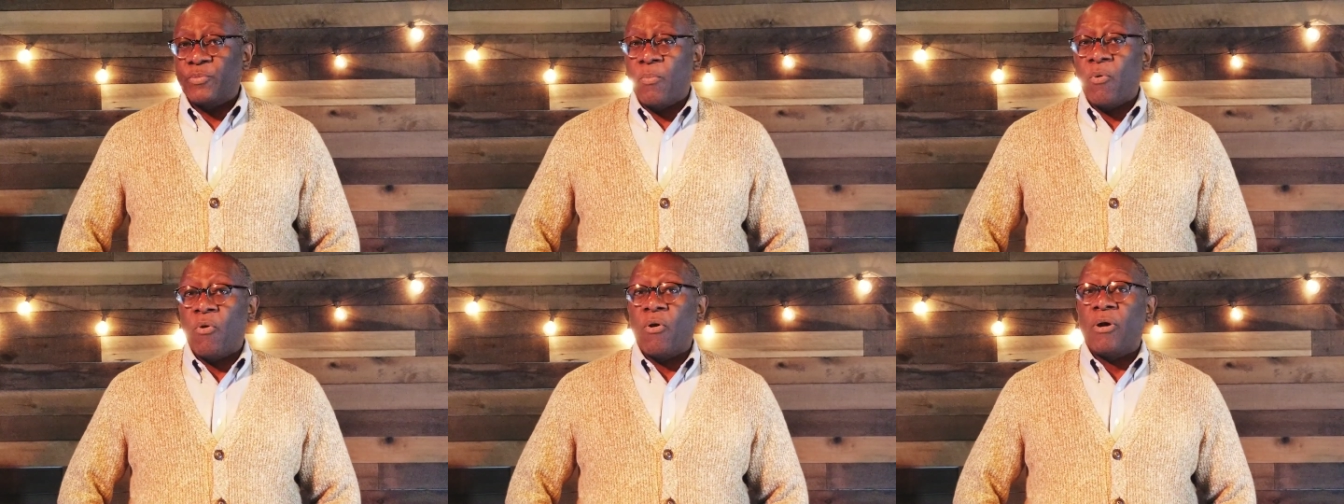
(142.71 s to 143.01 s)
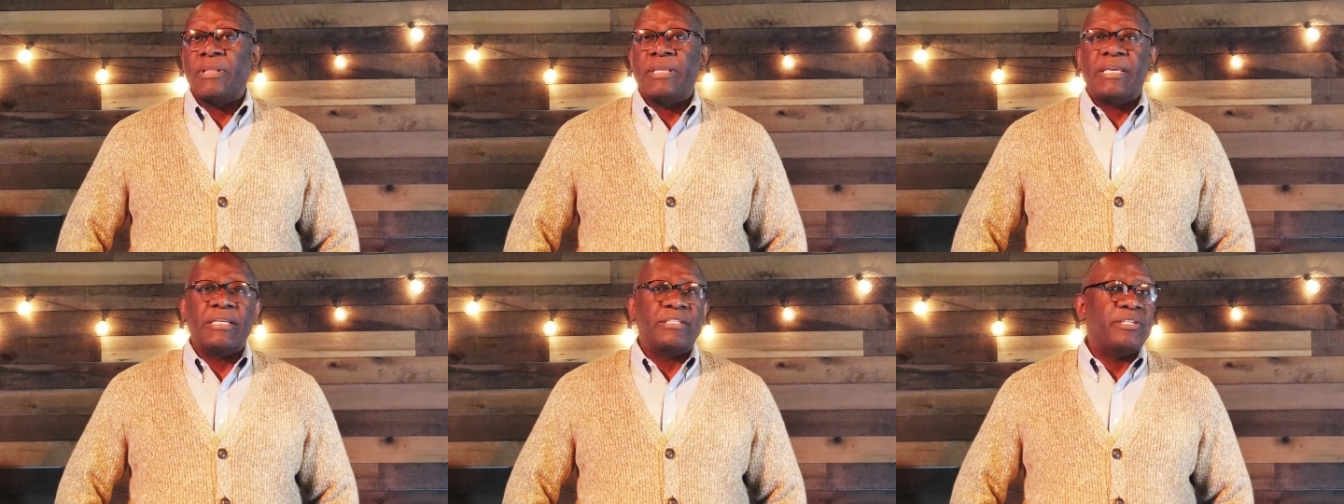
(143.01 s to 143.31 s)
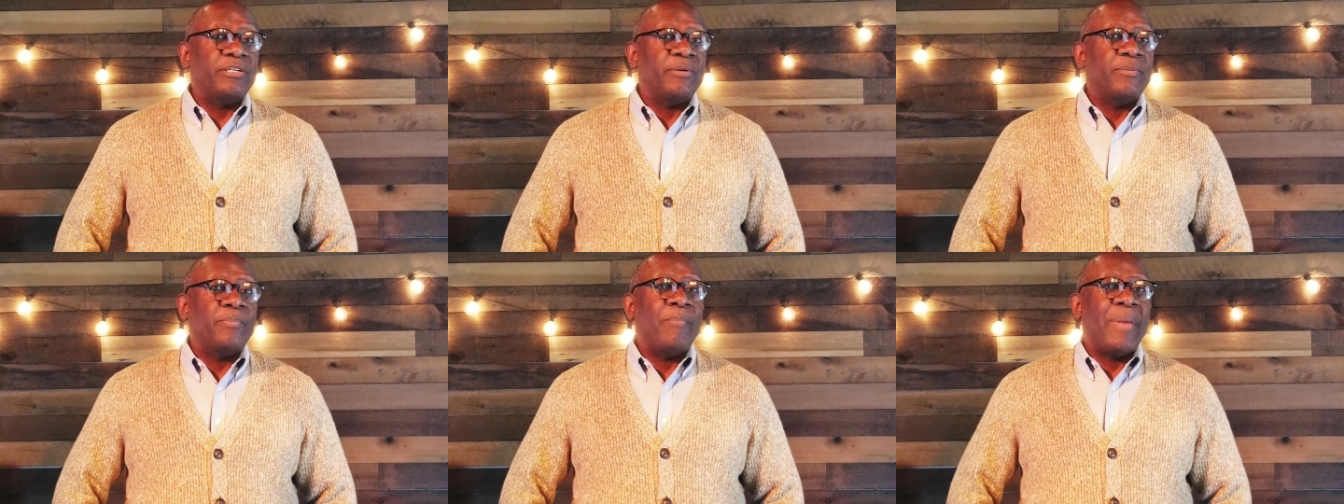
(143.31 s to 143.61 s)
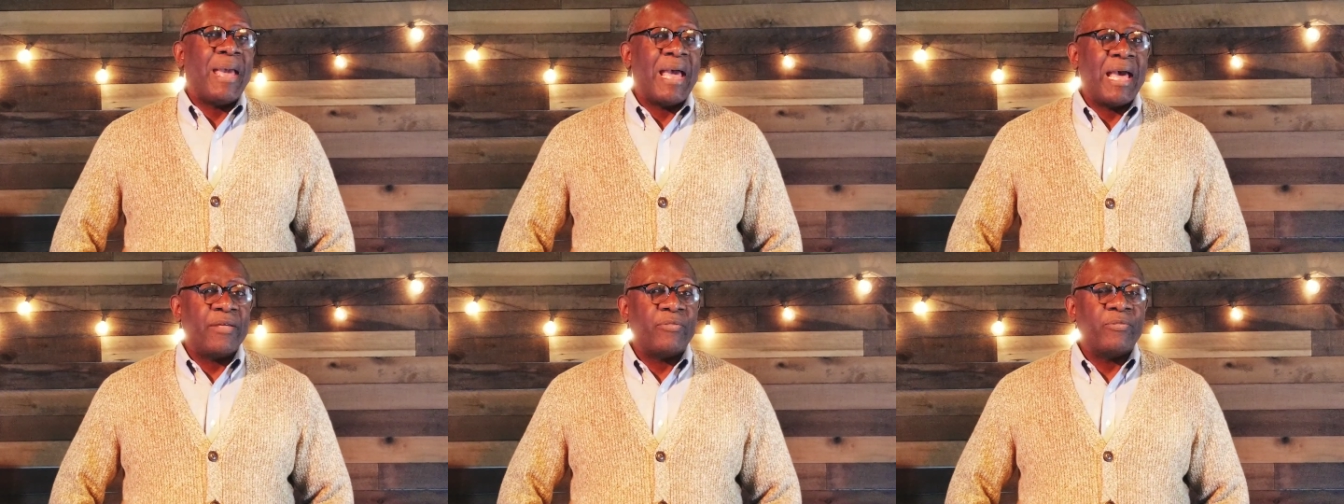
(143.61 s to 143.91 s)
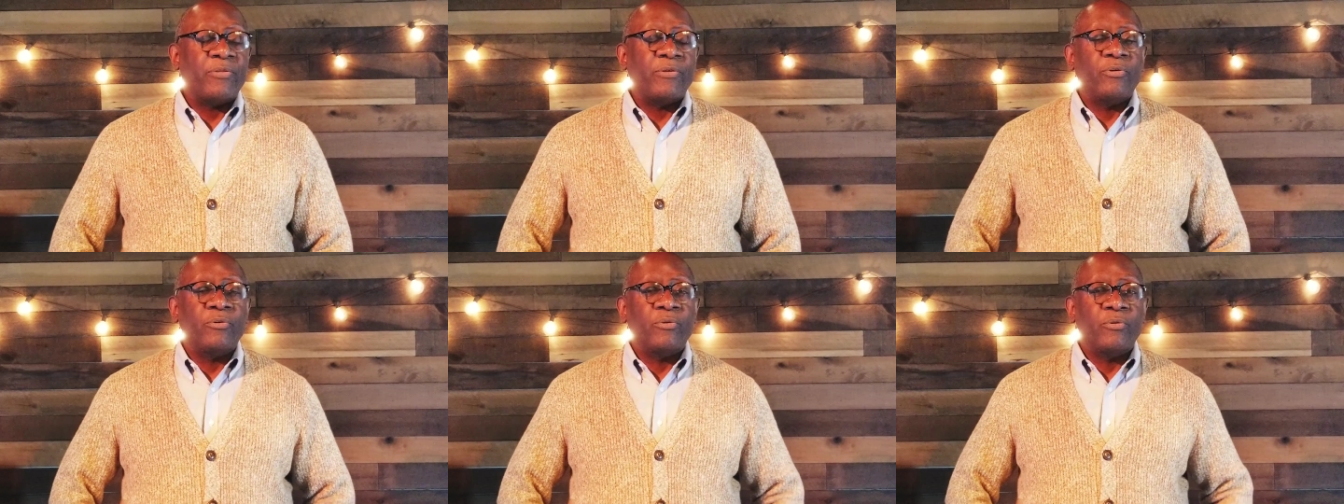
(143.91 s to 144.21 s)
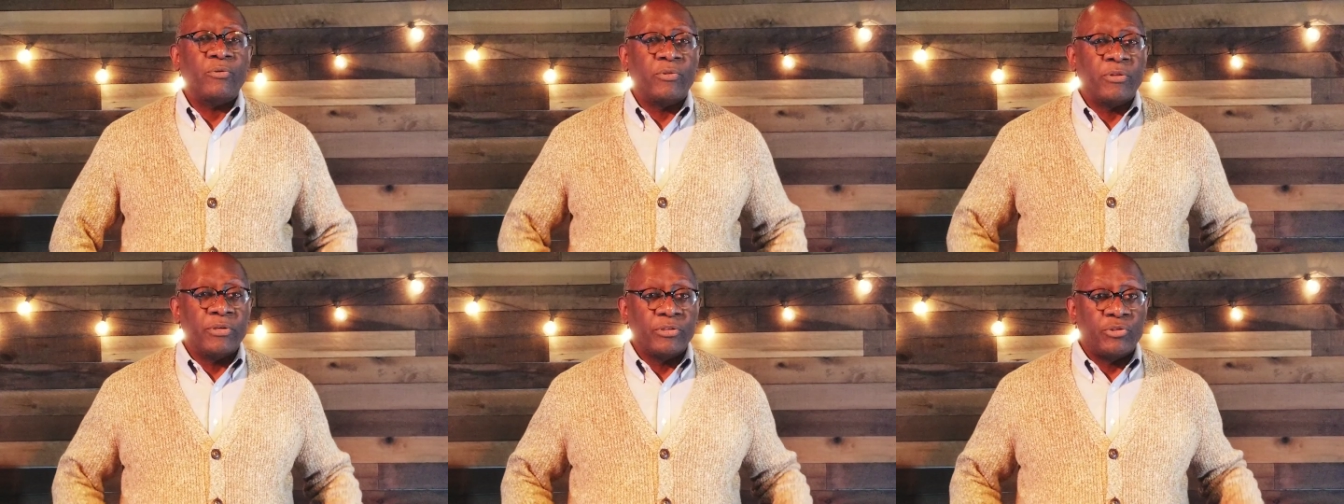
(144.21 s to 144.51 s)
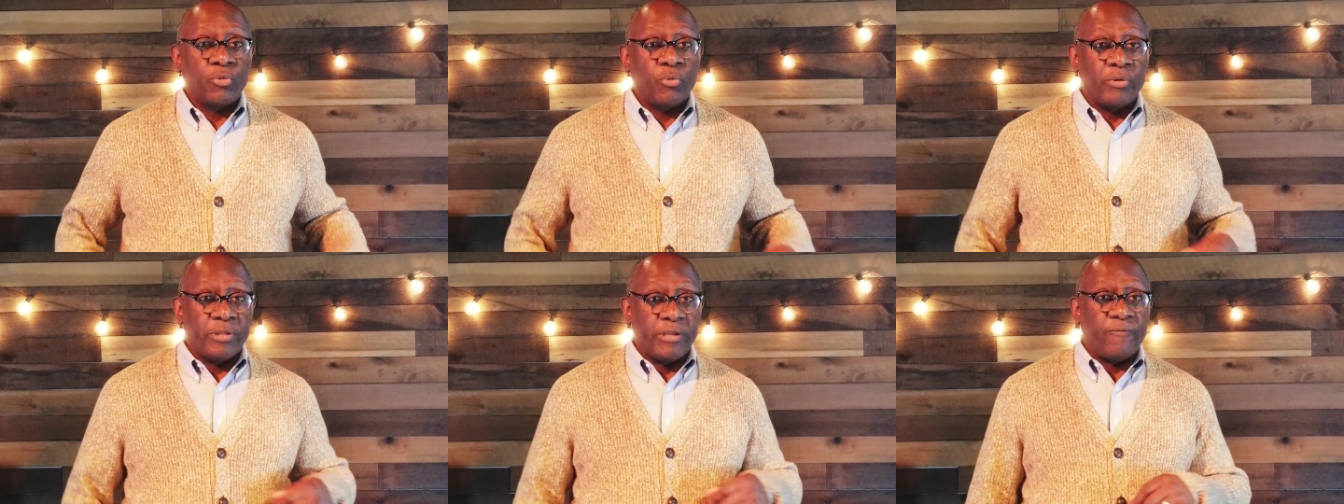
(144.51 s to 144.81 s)
morning to Matthew, the
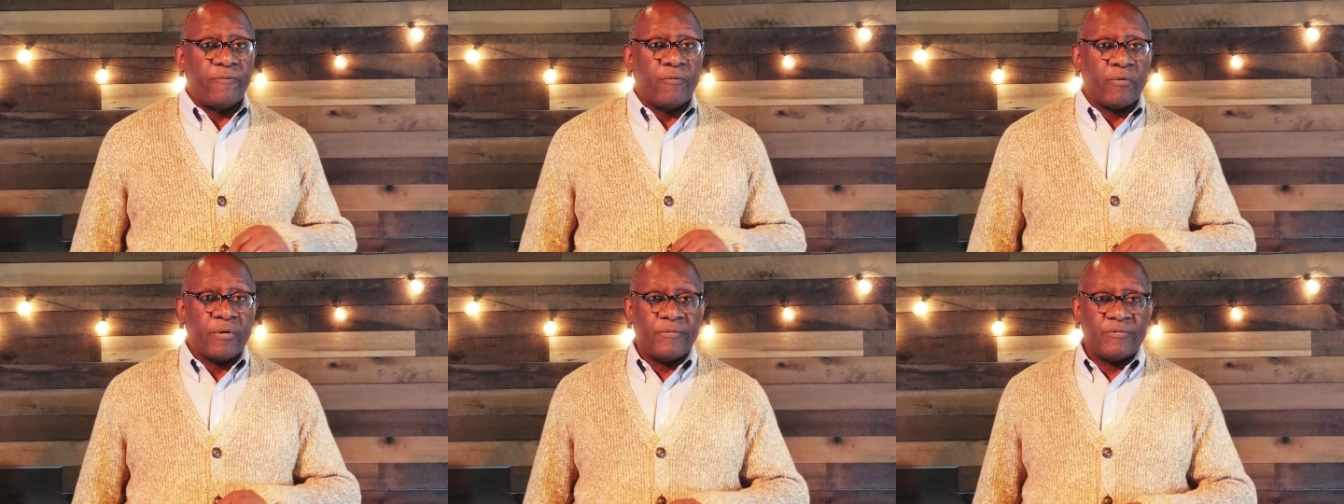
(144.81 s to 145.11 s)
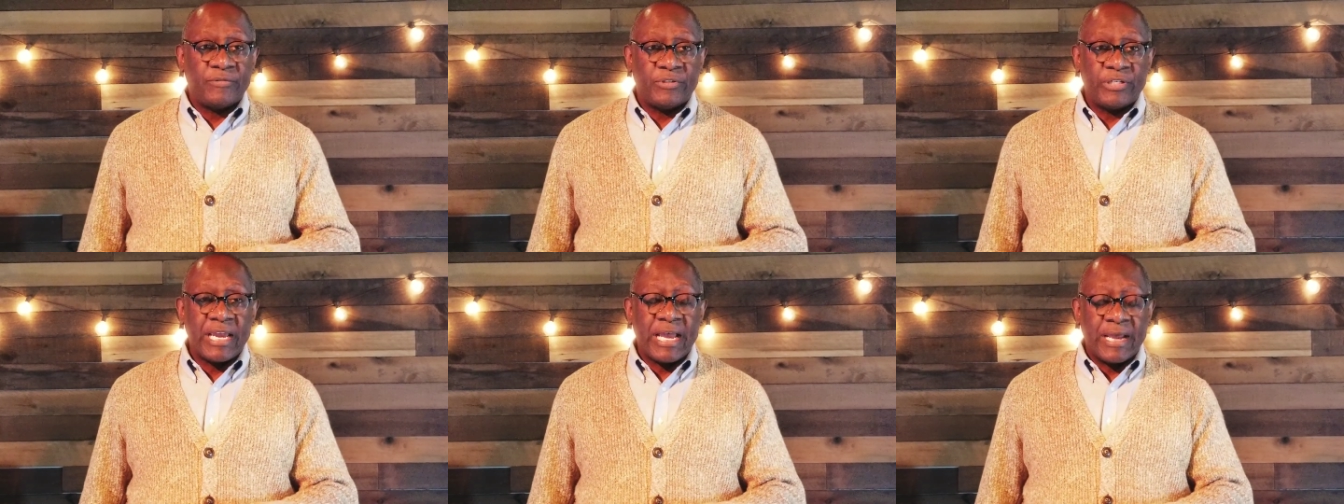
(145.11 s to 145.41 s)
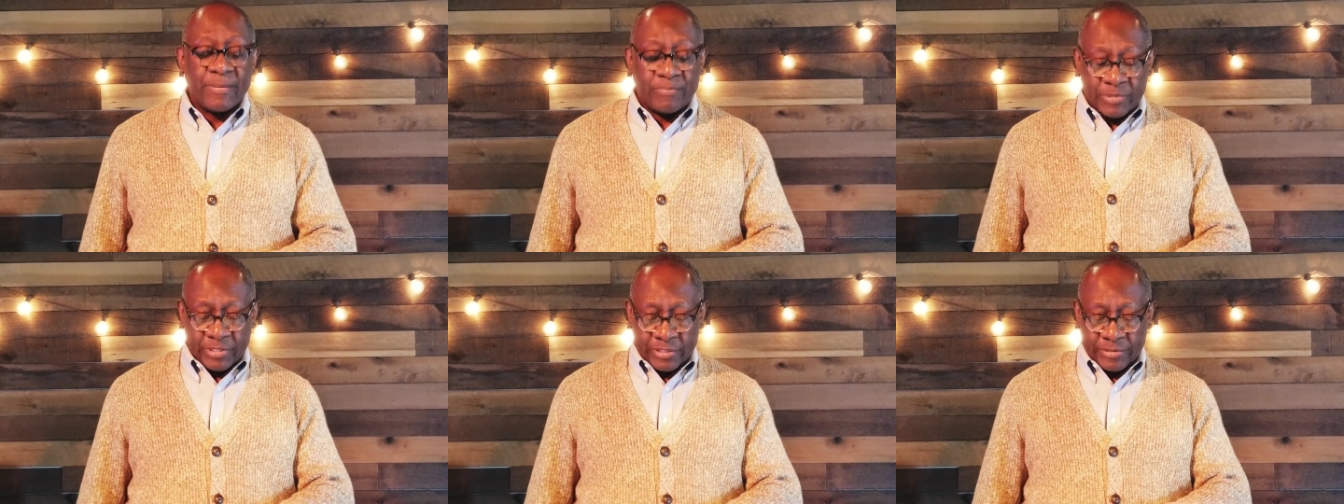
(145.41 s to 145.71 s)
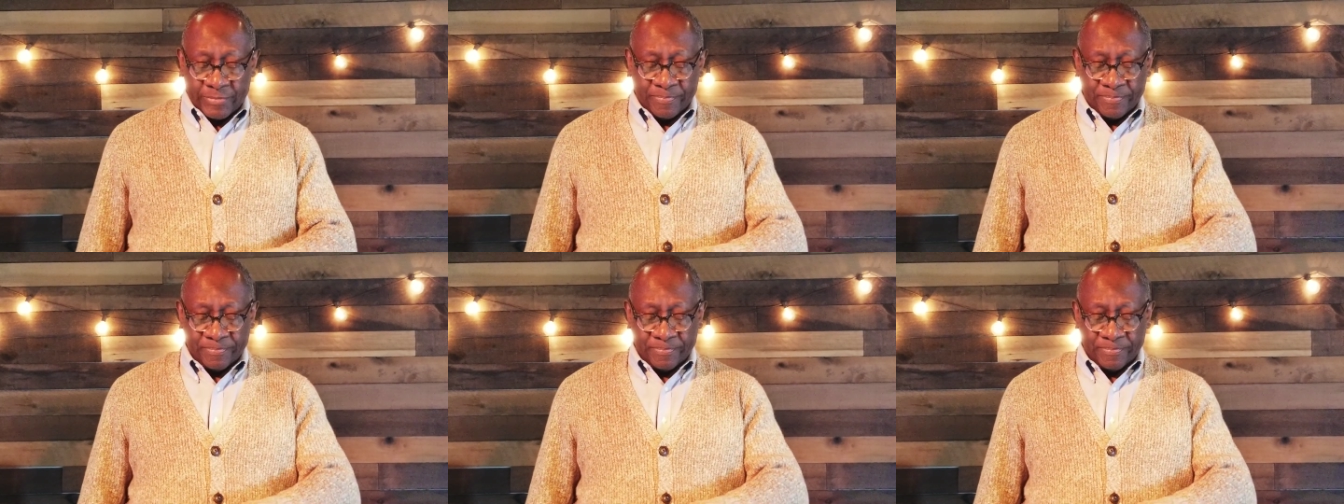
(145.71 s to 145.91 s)
24th chapter.